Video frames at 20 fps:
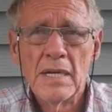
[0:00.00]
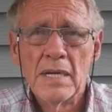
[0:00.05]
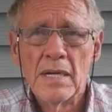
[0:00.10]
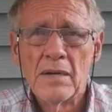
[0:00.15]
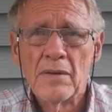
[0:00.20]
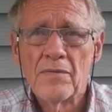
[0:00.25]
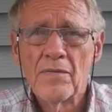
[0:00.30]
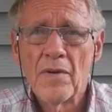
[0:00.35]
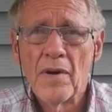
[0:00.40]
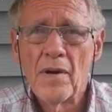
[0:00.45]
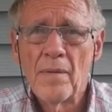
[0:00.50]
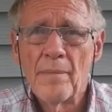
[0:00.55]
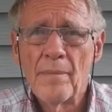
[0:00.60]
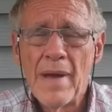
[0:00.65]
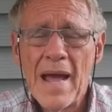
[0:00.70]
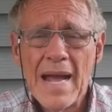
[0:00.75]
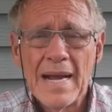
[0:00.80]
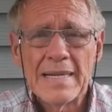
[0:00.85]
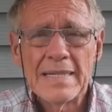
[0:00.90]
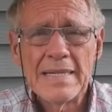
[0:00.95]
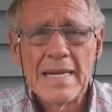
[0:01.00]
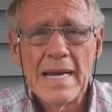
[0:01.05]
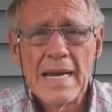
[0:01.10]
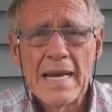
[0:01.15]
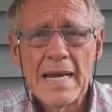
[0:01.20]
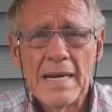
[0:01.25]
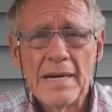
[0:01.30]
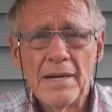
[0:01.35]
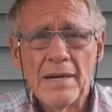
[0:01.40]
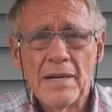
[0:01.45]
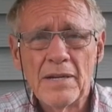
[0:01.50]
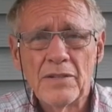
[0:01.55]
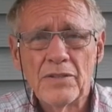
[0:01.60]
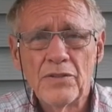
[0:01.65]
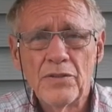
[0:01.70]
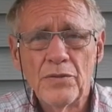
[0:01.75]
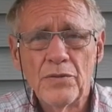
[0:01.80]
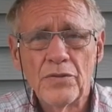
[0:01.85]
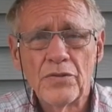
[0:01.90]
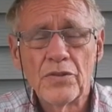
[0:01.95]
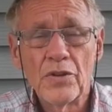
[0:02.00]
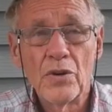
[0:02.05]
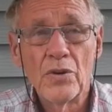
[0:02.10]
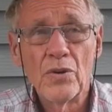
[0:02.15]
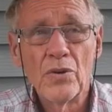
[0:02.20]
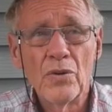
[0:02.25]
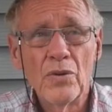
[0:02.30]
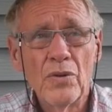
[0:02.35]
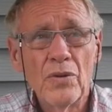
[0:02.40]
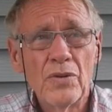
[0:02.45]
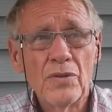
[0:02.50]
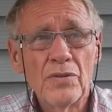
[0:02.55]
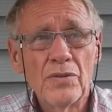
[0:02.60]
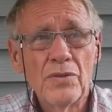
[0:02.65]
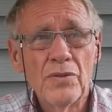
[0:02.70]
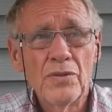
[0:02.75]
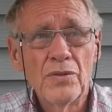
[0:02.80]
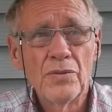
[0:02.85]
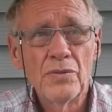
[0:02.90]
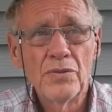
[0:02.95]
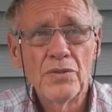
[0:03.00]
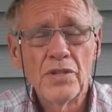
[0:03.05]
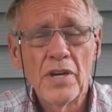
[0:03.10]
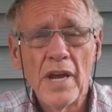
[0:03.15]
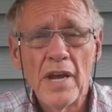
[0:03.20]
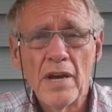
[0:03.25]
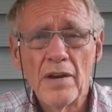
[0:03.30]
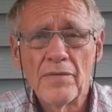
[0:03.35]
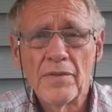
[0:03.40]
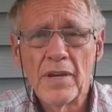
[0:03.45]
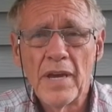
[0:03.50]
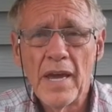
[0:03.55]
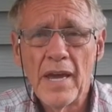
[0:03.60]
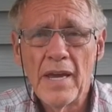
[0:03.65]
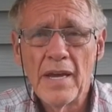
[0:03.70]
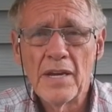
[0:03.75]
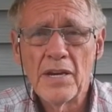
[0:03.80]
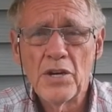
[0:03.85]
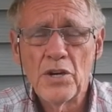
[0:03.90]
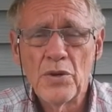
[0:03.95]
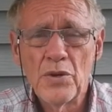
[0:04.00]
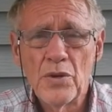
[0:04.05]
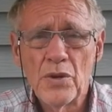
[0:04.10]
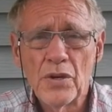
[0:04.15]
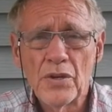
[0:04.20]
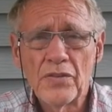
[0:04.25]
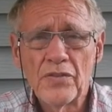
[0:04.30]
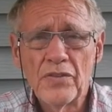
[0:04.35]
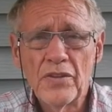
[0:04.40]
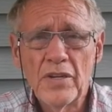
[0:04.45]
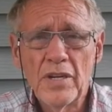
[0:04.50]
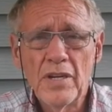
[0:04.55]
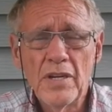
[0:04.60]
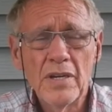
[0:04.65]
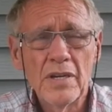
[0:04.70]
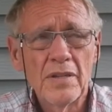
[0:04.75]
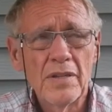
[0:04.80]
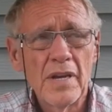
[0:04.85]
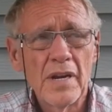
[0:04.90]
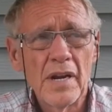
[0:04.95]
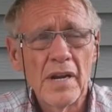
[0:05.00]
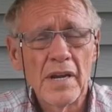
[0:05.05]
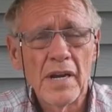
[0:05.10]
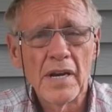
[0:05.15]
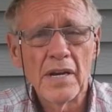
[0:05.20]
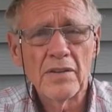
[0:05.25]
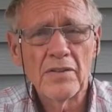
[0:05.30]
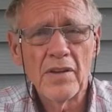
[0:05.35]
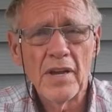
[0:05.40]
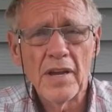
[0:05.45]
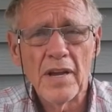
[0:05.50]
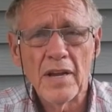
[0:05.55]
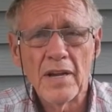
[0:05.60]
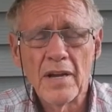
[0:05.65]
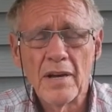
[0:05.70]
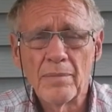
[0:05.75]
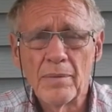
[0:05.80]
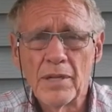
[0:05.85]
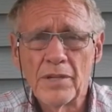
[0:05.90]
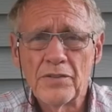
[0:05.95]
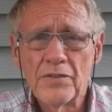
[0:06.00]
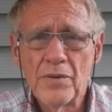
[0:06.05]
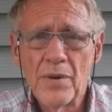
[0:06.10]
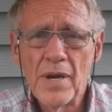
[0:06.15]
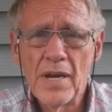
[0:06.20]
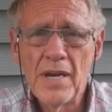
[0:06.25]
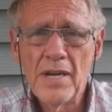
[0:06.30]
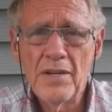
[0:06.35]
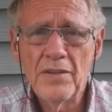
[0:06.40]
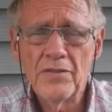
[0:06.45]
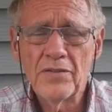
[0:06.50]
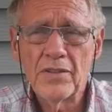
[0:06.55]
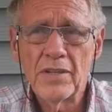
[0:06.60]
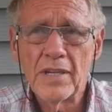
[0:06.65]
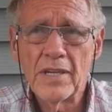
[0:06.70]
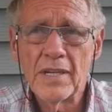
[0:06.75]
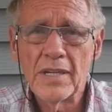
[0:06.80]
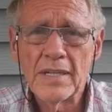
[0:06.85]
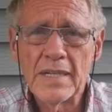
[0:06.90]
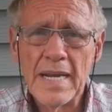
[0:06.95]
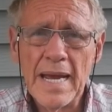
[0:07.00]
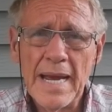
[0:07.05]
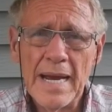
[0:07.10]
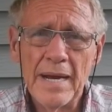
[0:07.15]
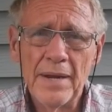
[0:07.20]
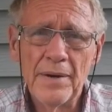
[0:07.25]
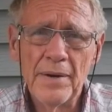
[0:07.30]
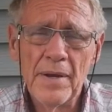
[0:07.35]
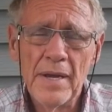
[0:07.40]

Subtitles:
from Mactan to Seoul to JFK in New York City, and then I got to take a couple of trains to get down